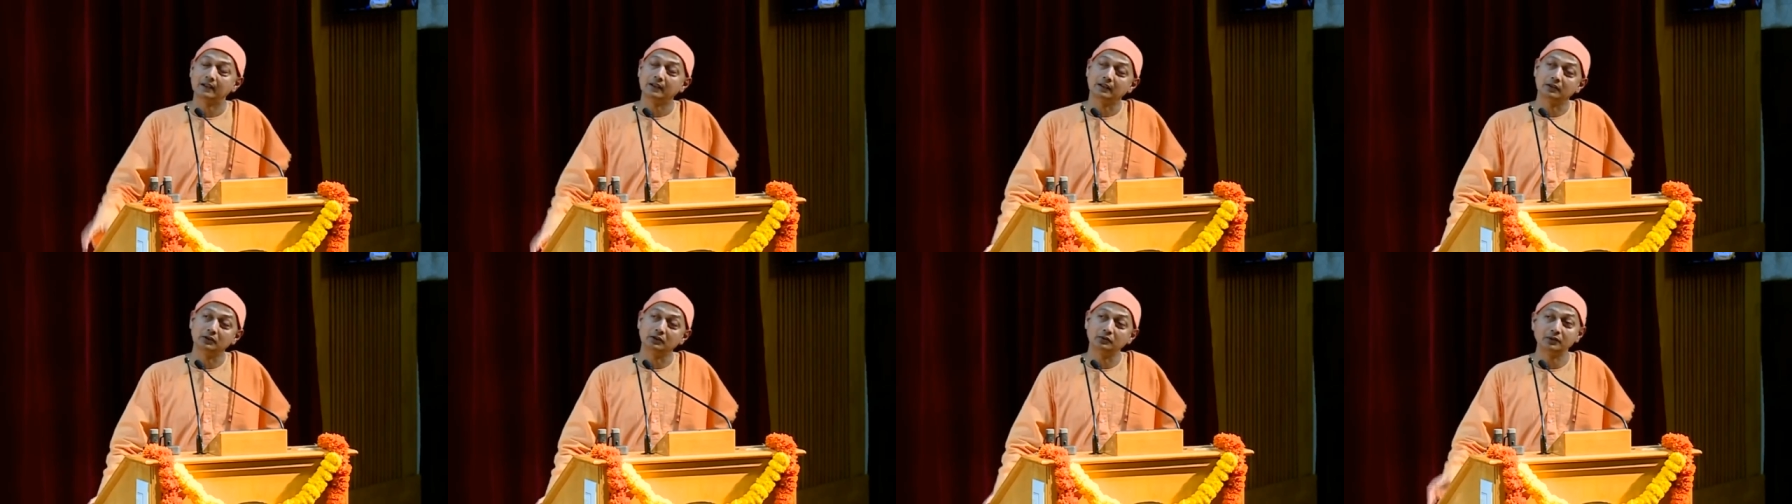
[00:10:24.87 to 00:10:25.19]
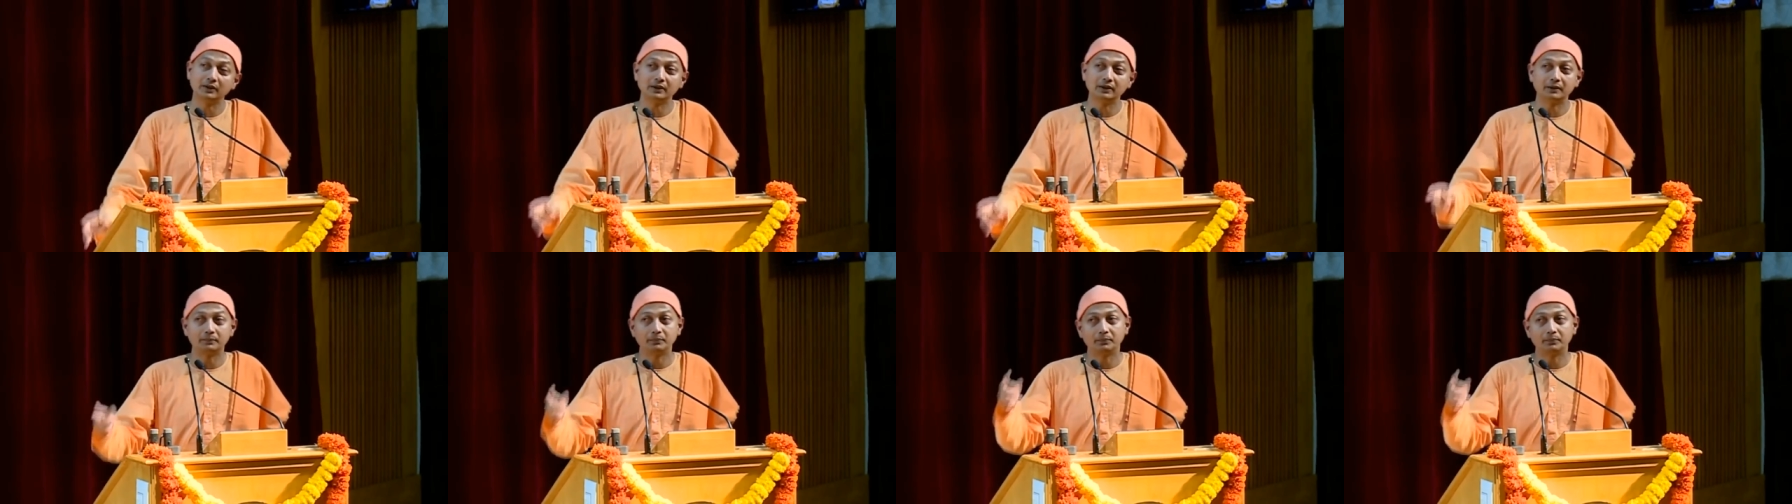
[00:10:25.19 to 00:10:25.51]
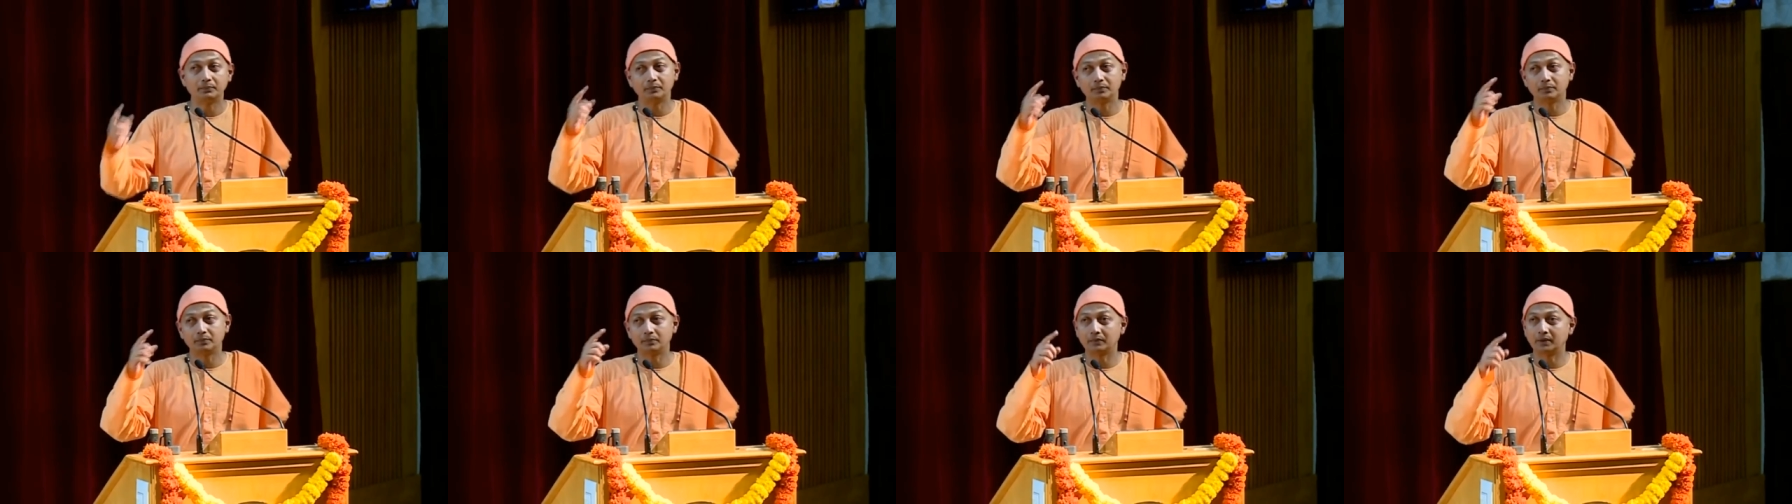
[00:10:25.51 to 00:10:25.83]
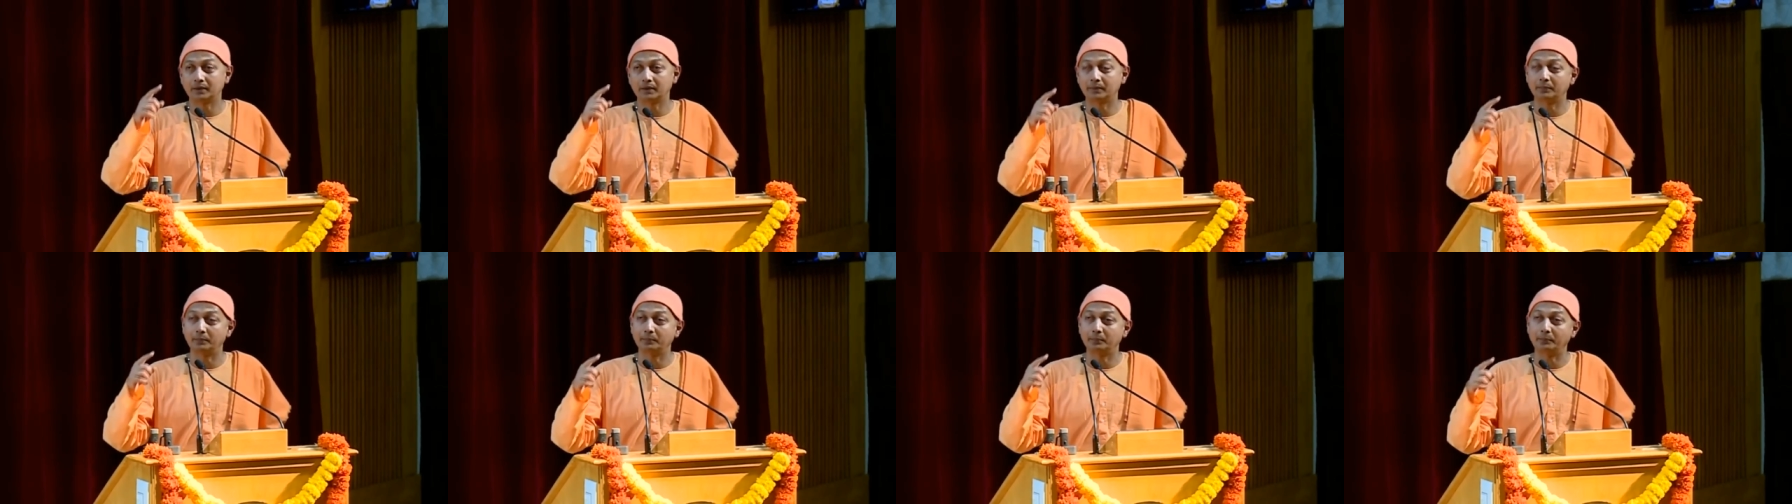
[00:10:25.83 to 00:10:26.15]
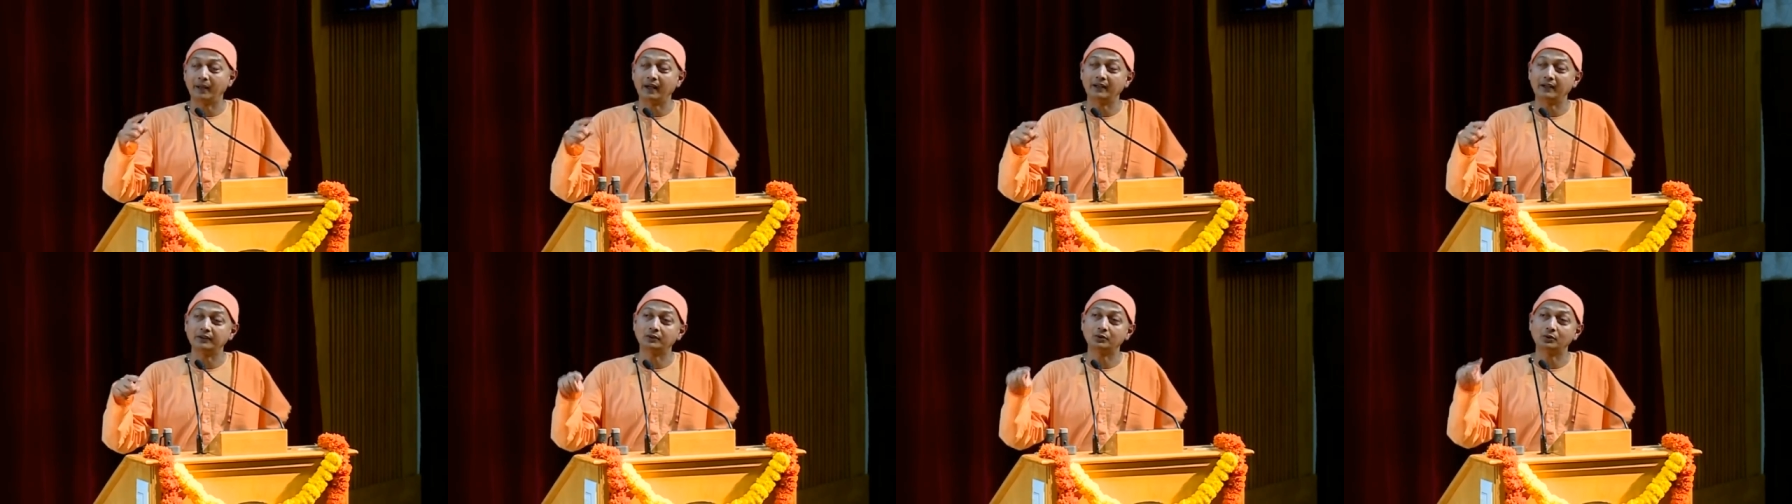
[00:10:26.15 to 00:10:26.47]
you will the
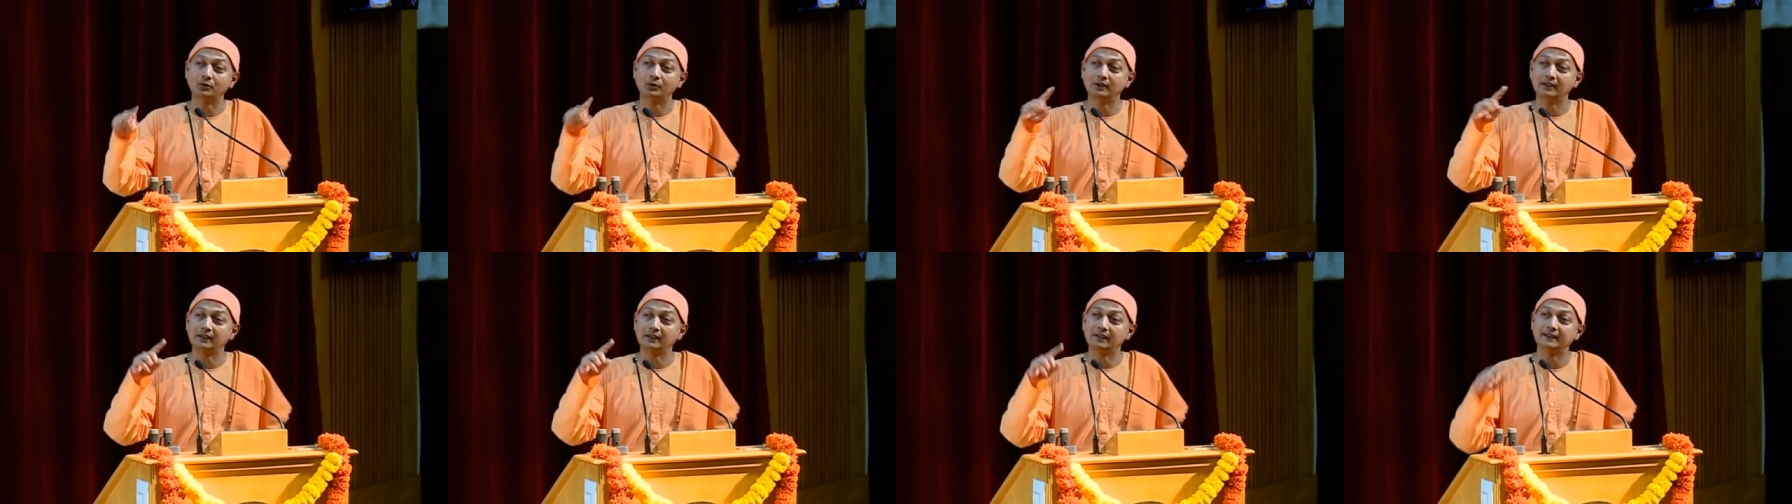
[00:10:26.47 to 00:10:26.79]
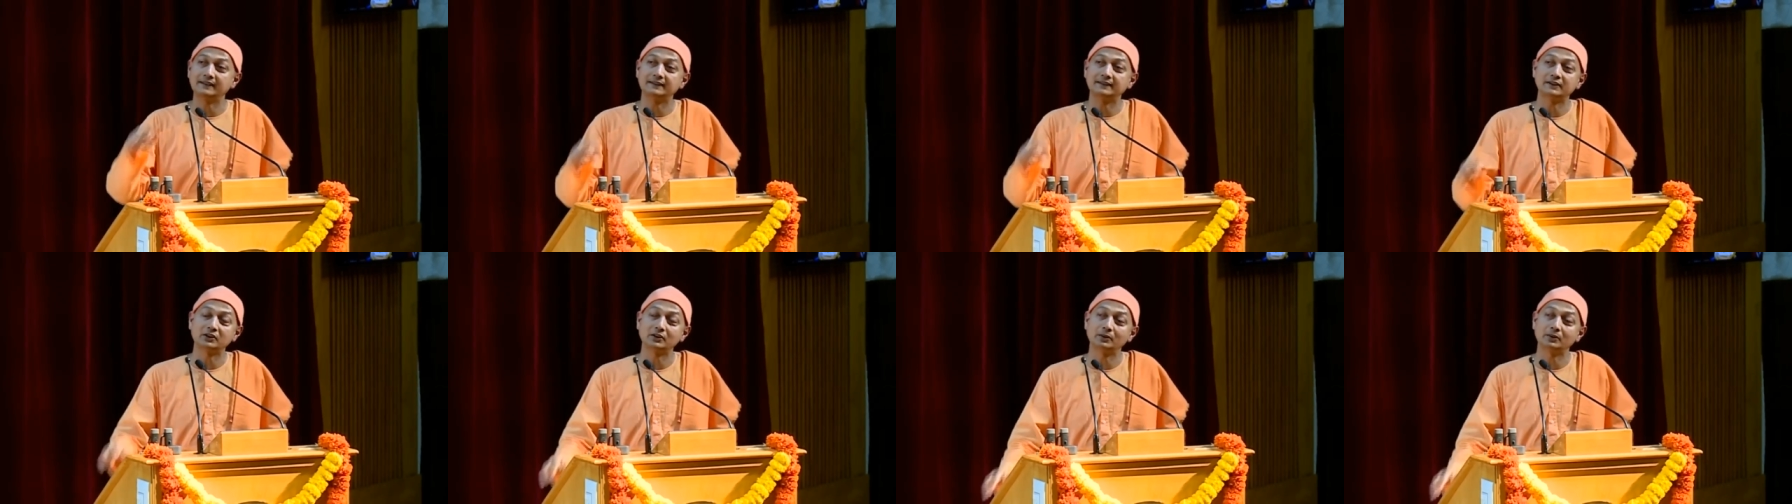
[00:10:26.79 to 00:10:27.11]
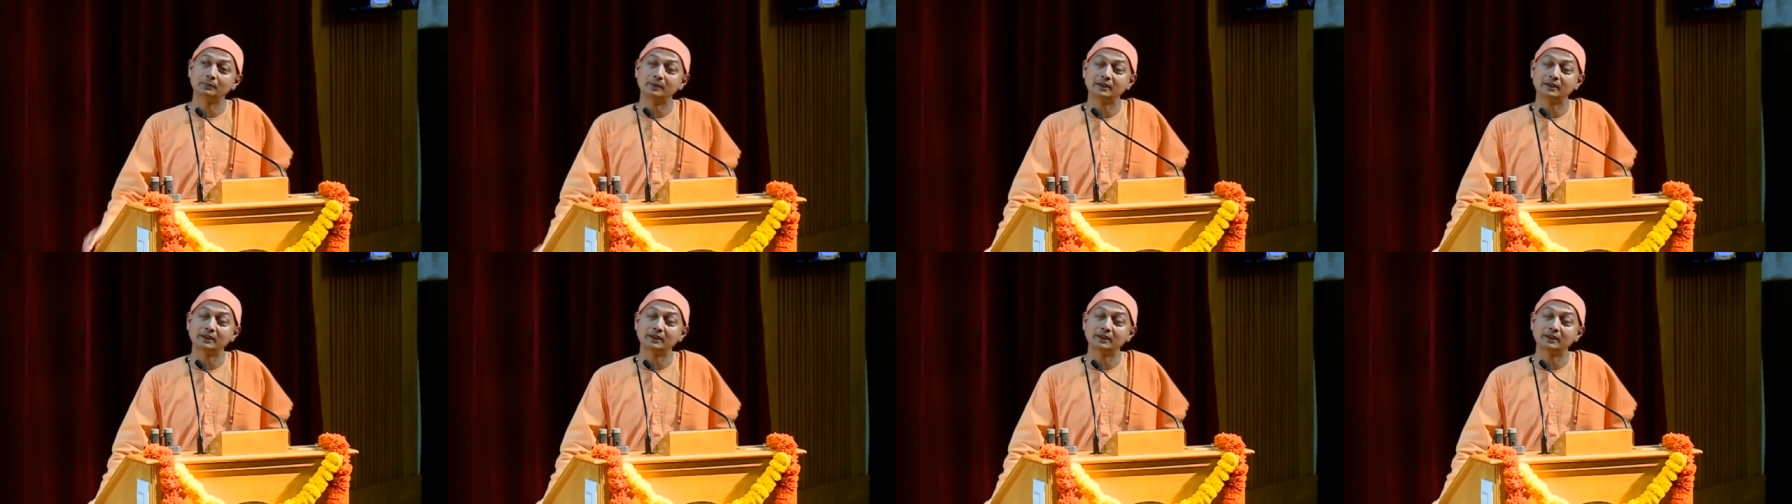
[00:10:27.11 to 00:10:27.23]
path to realization